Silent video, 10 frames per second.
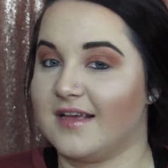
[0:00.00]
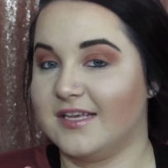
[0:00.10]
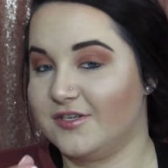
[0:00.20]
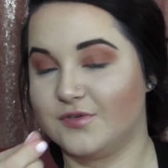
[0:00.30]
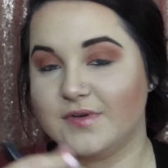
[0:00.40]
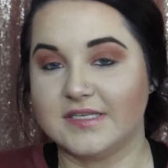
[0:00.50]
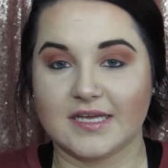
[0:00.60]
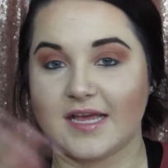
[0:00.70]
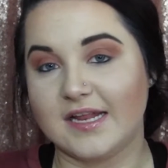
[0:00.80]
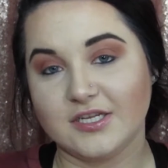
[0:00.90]
you squeeze
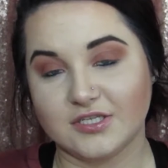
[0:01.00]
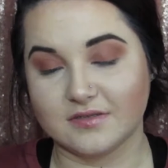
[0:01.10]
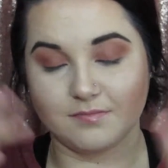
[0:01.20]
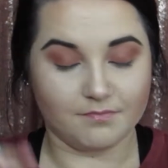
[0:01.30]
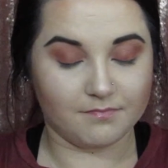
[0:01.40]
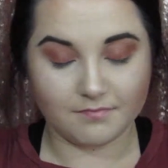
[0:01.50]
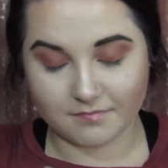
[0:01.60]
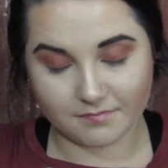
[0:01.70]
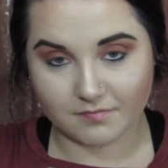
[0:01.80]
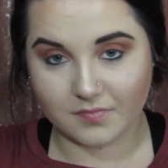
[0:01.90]
it and it just
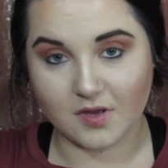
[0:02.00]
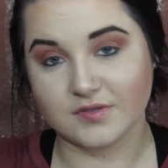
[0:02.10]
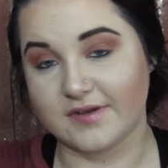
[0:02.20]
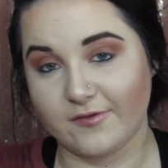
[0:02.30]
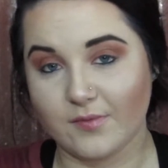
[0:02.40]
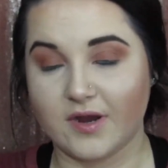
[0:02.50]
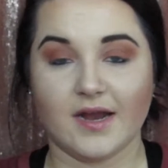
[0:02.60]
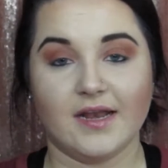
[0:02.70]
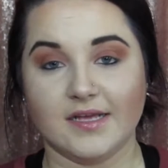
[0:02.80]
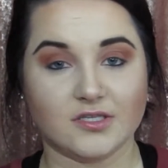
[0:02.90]
goes everywhere
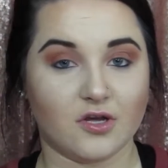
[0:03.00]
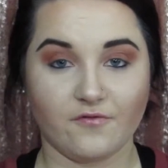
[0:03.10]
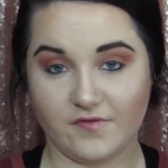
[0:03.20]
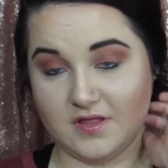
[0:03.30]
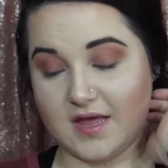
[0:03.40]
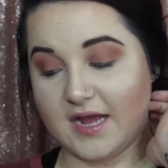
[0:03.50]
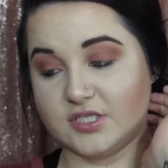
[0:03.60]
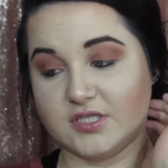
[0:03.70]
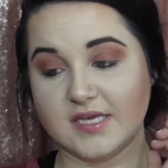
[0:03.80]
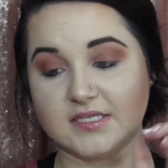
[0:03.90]
and gets all over the
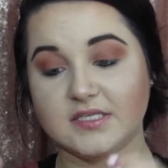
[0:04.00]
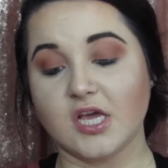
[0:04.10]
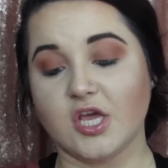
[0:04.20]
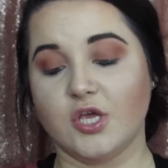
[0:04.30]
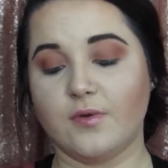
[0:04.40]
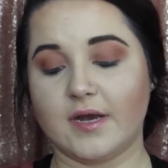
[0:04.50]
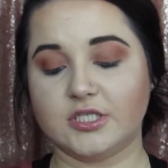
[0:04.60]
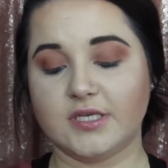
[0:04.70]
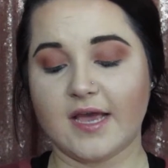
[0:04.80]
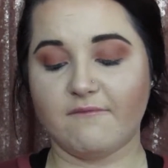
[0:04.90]
lash. This, you
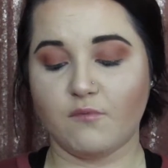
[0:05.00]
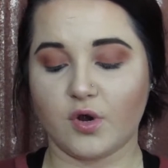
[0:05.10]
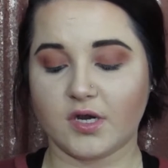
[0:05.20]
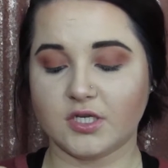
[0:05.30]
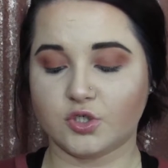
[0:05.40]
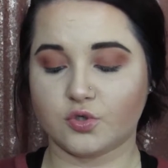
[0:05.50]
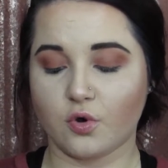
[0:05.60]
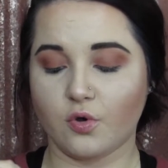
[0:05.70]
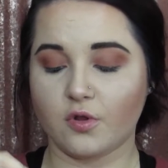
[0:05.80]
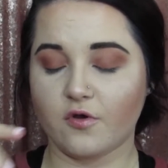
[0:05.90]
actually have more
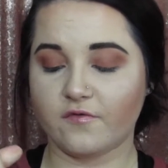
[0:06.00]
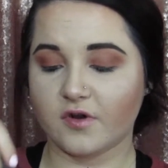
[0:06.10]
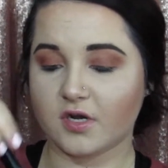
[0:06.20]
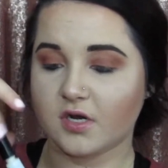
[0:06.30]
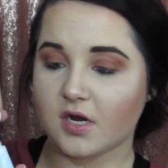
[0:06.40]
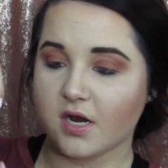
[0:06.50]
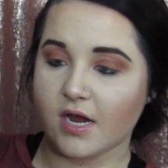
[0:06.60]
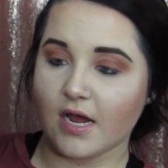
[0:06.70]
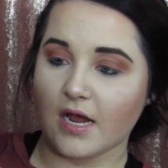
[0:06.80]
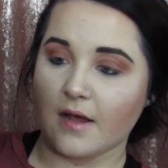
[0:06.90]
control over
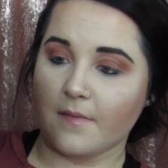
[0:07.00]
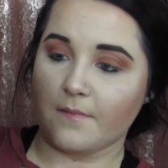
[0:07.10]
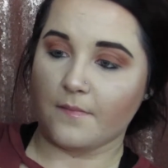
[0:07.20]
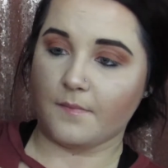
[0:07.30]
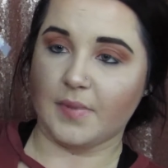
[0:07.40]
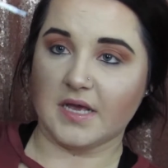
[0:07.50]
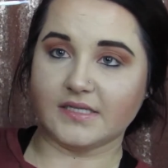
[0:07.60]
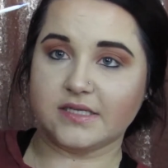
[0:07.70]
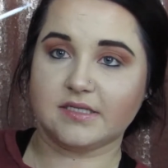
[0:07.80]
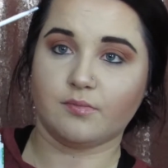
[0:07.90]
because it's a